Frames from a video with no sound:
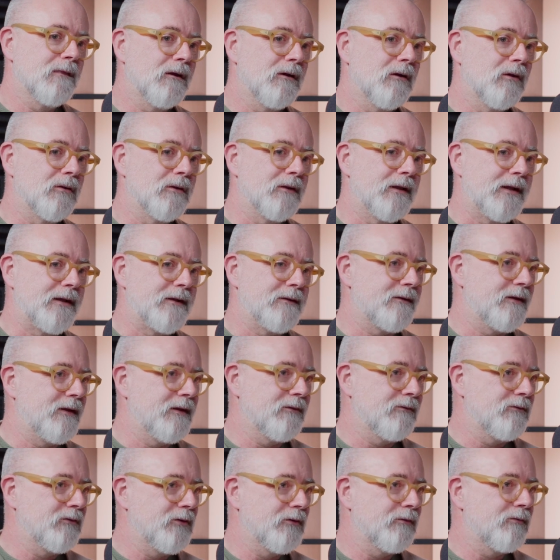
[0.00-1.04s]

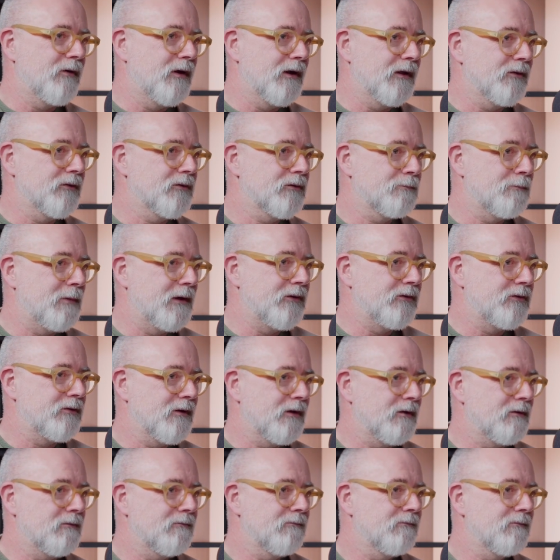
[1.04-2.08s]
LinkedIn, you'll find
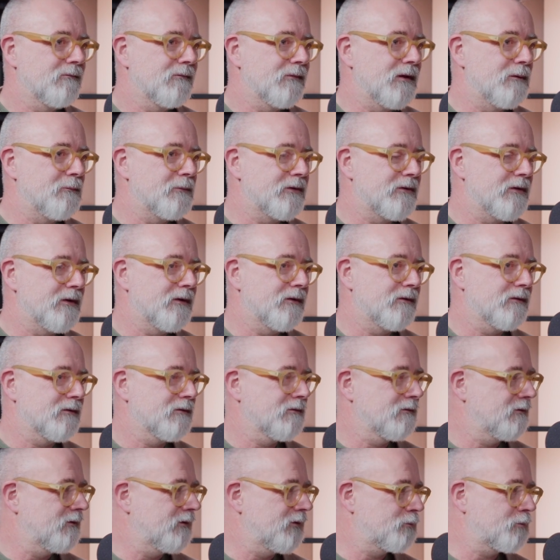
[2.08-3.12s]
Spacio Limited.
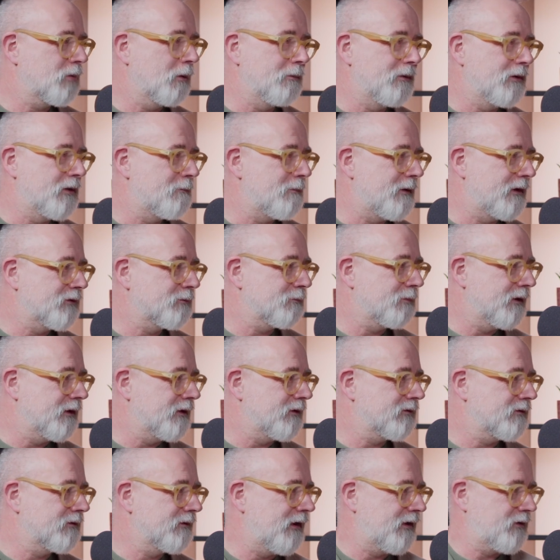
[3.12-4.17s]
It's probably the best
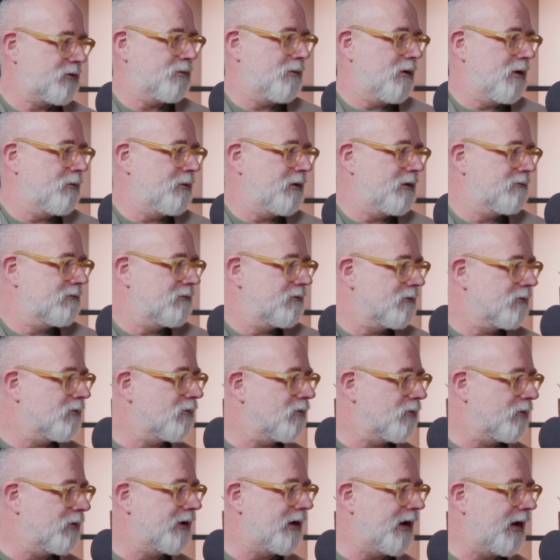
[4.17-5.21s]
place. That's where we
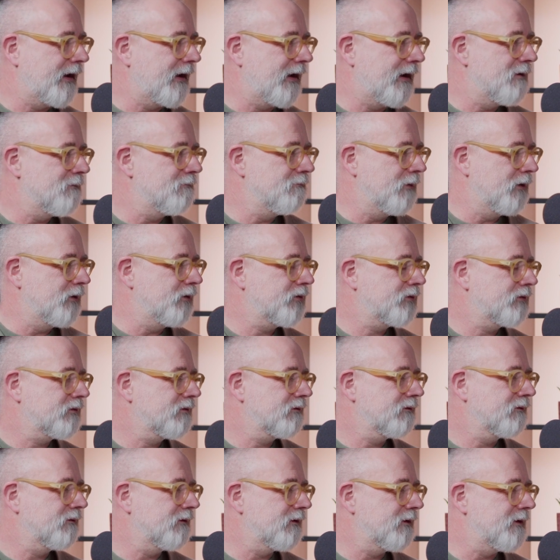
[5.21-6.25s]
hang out most.
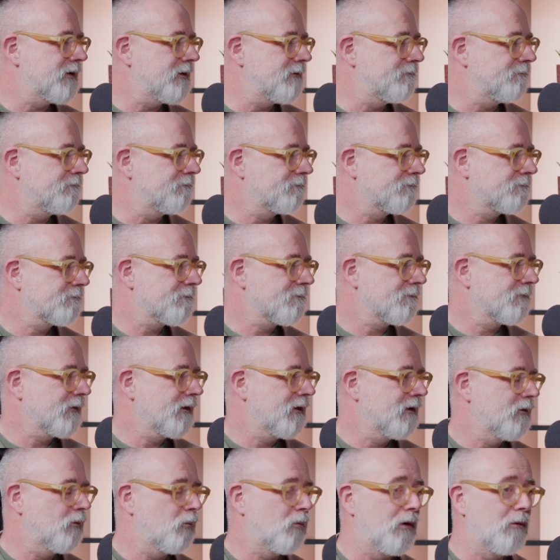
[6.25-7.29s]

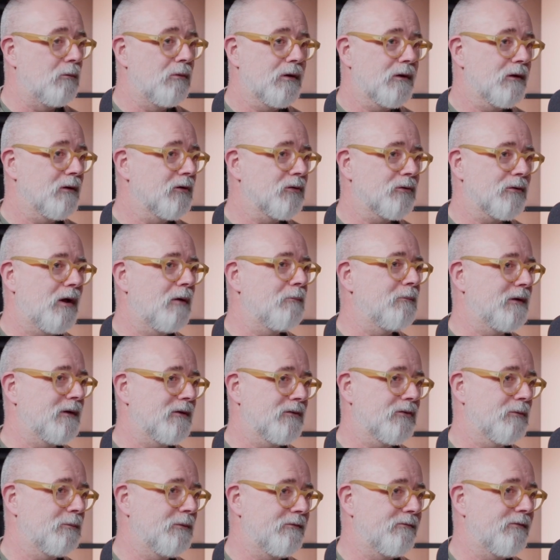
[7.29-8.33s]
Well, I mean,
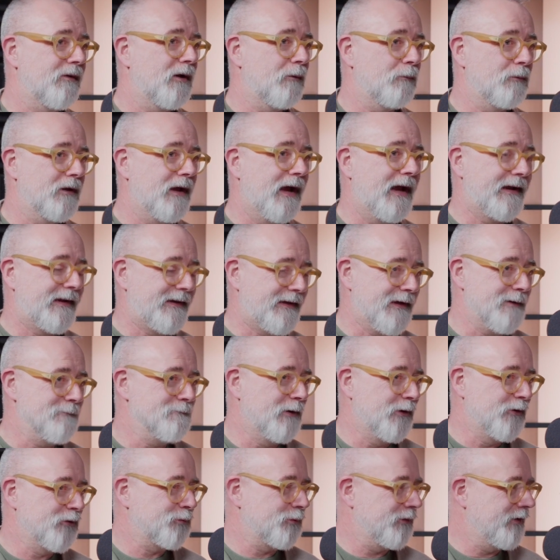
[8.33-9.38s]
to be fair, we're hanging out
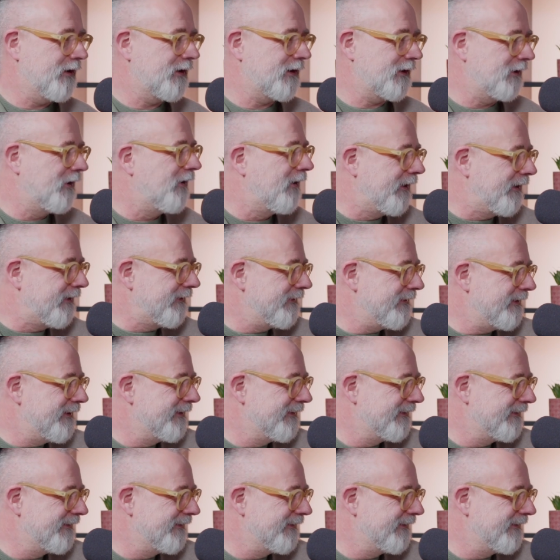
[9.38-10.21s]
most with our client.